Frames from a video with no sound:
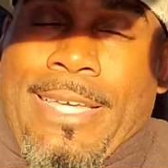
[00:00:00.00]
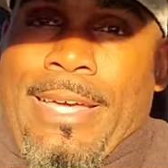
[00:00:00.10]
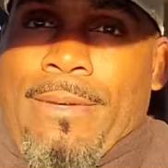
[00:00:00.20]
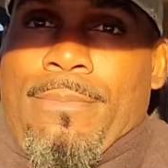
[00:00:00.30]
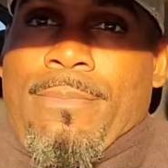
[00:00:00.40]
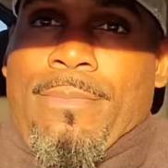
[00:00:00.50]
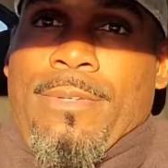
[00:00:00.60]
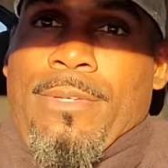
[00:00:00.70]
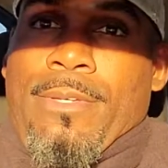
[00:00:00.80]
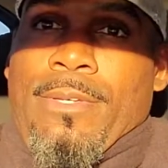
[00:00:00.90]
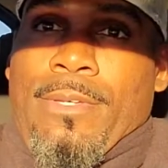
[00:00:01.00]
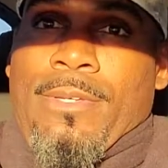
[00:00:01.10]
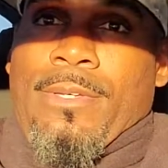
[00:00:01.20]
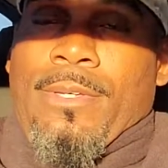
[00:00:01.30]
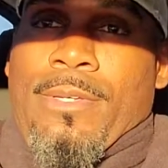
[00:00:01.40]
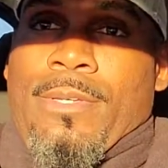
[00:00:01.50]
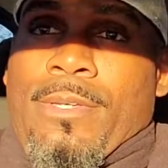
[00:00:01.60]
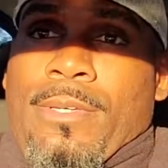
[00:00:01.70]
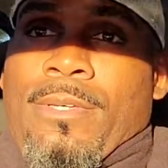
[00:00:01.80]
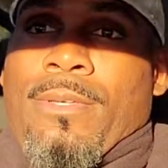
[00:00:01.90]

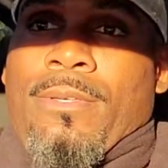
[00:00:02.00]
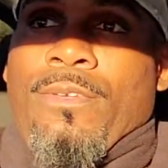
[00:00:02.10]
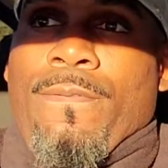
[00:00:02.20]
time.